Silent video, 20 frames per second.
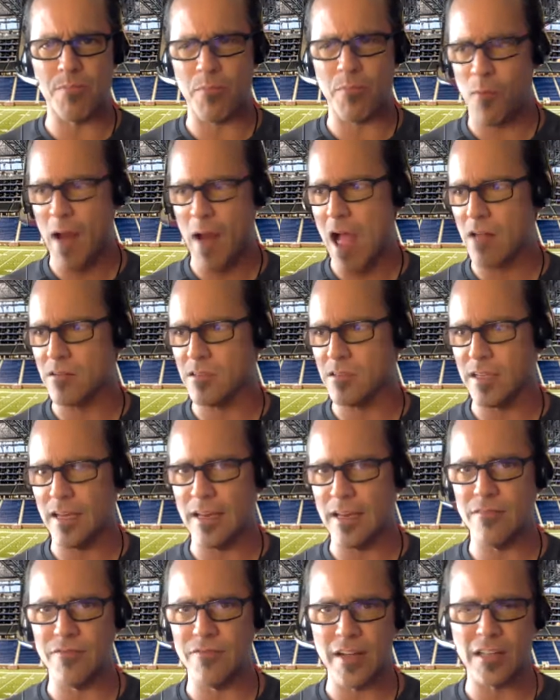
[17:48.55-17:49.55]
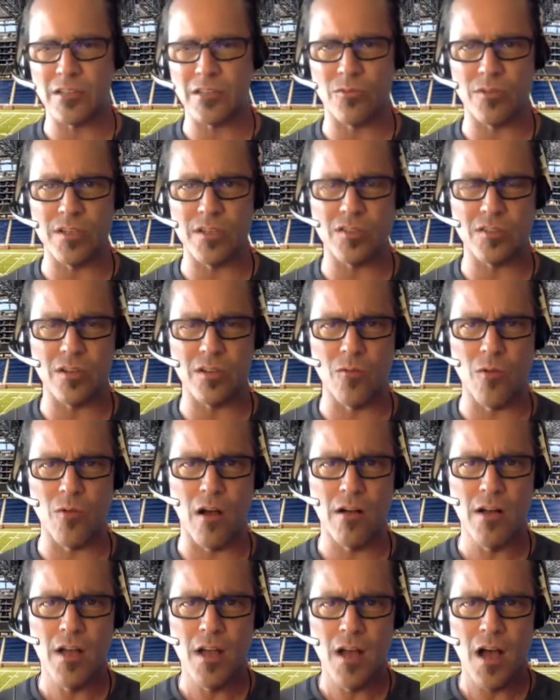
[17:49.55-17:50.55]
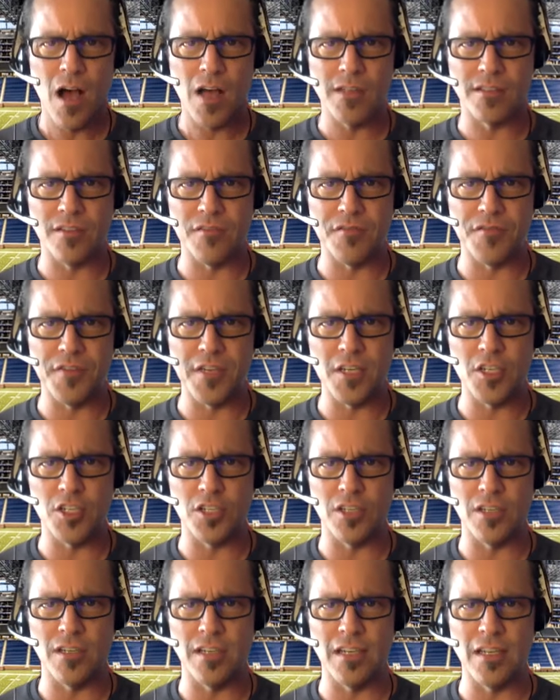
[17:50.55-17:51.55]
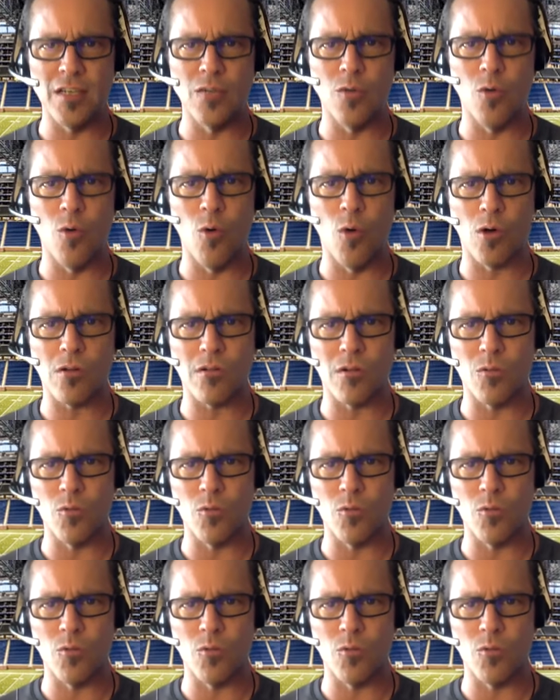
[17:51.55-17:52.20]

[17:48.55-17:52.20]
Browns get a victory, so a division in order,